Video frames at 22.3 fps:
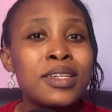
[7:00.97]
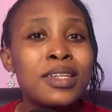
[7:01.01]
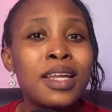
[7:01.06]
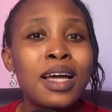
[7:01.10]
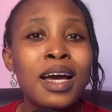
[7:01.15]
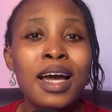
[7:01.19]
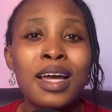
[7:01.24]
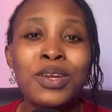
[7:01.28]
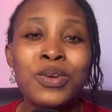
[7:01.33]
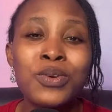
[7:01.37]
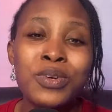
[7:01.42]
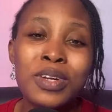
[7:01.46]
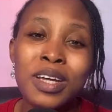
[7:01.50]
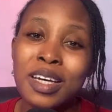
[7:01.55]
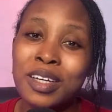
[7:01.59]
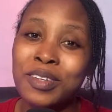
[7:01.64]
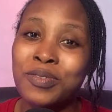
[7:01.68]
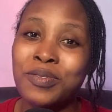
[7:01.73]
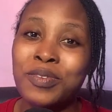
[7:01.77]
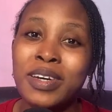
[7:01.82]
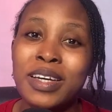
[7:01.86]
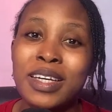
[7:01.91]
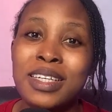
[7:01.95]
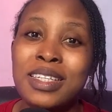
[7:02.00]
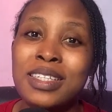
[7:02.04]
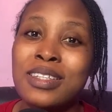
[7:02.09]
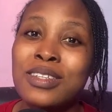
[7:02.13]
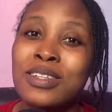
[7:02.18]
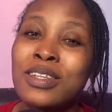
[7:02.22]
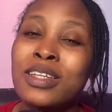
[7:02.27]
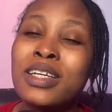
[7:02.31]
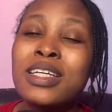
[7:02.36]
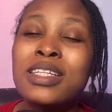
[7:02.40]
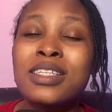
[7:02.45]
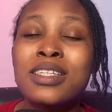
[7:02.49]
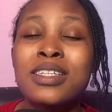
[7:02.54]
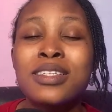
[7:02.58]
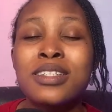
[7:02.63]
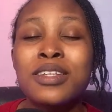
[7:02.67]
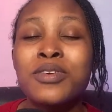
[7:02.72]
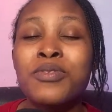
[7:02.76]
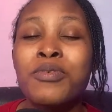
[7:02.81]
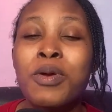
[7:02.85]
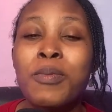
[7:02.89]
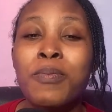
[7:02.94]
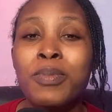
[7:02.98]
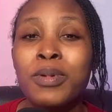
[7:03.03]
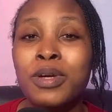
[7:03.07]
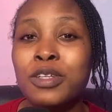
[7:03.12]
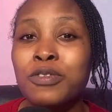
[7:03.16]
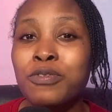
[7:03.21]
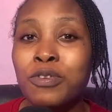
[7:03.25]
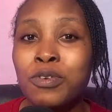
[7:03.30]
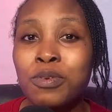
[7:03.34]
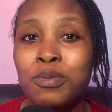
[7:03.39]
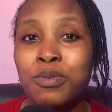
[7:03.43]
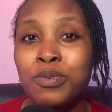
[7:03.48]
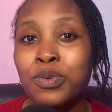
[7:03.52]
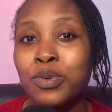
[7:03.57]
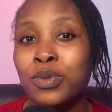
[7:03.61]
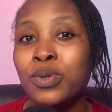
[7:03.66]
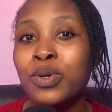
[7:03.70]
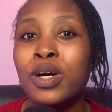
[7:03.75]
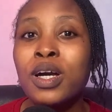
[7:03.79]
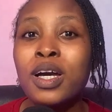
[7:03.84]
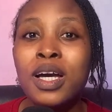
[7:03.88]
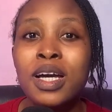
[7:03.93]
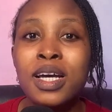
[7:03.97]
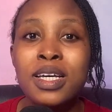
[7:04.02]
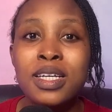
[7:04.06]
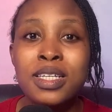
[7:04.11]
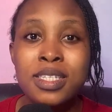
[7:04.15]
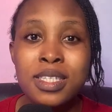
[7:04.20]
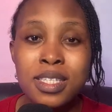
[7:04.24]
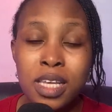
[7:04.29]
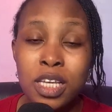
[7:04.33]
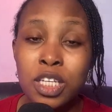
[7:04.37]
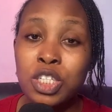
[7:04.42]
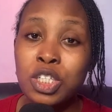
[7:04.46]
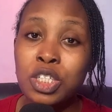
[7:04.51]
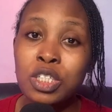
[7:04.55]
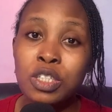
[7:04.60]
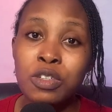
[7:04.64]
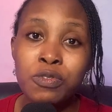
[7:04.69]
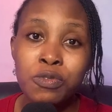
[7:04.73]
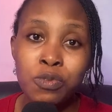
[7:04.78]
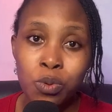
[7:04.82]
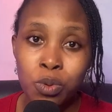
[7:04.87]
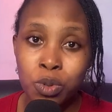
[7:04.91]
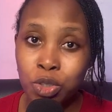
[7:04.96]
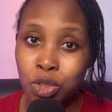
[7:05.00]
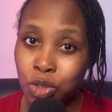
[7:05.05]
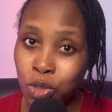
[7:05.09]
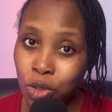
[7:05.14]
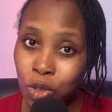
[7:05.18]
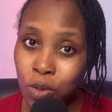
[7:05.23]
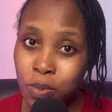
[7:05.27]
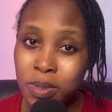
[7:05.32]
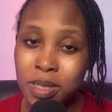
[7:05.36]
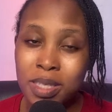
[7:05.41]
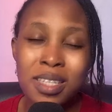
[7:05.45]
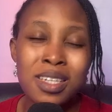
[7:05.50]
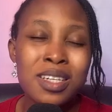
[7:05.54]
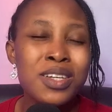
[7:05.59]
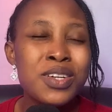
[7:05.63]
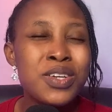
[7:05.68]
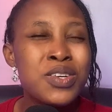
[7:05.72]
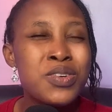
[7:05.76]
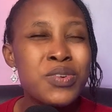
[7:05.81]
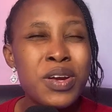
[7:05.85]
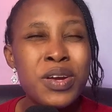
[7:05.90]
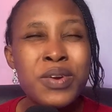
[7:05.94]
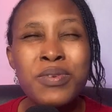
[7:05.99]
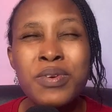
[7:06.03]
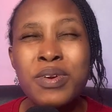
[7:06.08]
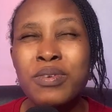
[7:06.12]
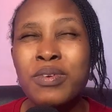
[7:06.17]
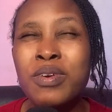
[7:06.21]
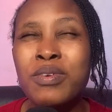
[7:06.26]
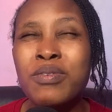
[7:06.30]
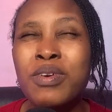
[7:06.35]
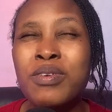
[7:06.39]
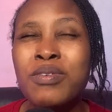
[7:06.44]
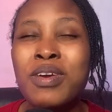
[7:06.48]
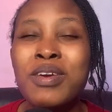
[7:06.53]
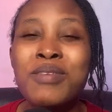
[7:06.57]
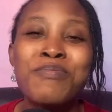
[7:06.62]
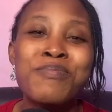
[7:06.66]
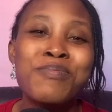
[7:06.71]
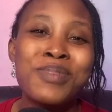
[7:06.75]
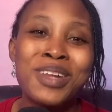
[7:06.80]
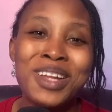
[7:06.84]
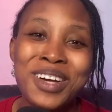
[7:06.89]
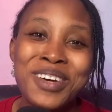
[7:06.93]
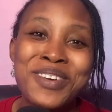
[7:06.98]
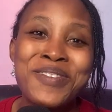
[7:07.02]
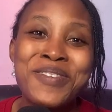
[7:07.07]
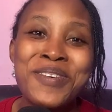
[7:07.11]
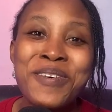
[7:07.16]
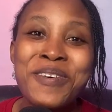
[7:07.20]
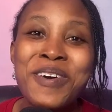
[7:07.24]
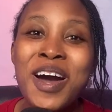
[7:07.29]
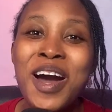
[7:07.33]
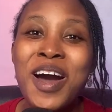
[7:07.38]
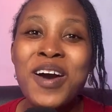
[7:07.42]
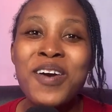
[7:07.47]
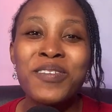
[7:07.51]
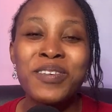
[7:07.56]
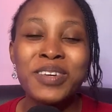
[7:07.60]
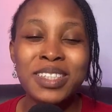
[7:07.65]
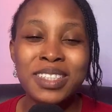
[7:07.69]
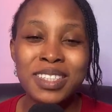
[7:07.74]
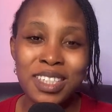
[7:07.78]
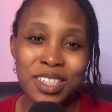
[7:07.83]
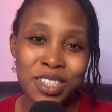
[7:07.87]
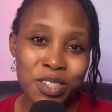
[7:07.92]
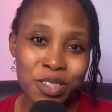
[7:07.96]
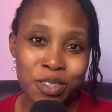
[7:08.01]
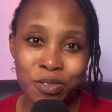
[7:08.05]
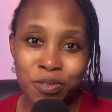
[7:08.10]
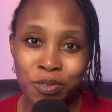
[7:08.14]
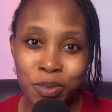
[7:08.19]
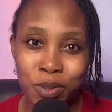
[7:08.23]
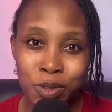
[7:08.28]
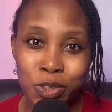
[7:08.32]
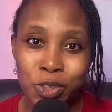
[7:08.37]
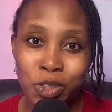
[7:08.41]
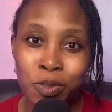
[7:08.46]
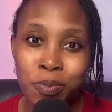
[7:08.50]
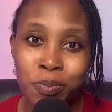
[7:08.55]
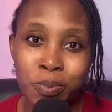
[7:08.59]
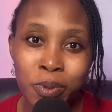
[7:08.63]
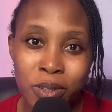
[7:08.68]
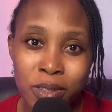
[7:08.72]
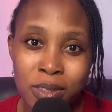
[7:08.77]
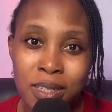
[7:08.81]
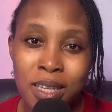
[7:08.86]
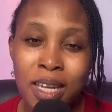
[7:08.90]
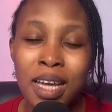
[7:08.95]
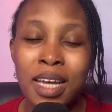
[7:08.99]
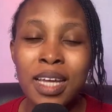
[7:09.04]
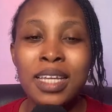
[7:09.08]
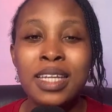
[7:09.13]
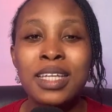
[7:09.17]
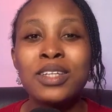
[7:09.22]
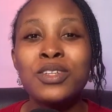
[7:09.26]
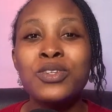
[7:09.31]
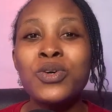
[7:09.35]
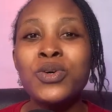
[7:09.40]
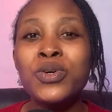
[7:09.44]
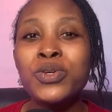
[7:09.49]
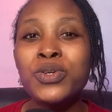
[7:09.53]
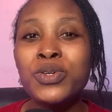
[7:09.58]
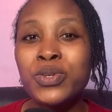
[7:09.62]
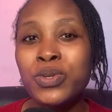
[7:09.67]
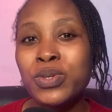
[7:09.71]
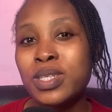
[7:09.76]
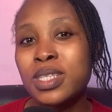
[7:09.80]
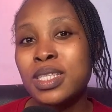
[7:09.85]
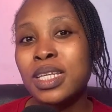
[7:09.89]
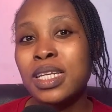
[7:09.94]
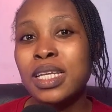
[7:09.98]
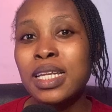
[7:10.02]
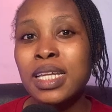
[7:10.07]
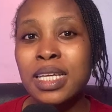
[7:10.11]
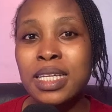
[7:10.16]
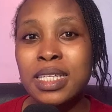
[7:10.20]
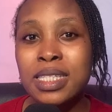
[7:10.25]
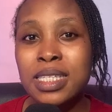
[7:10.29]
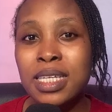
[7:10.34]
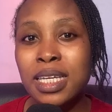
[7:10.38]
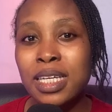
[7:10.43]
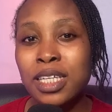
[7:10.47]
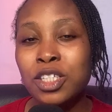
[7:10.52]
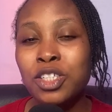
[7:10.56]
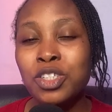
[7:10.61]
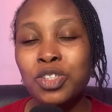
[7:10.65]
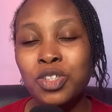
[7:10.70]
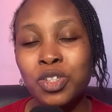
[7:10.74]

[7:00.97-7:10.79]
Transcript: I don't advise. LinkedIn is a great platform for searching for jobs. It's a great platform for searching for a job, but you don't use the LinkedIn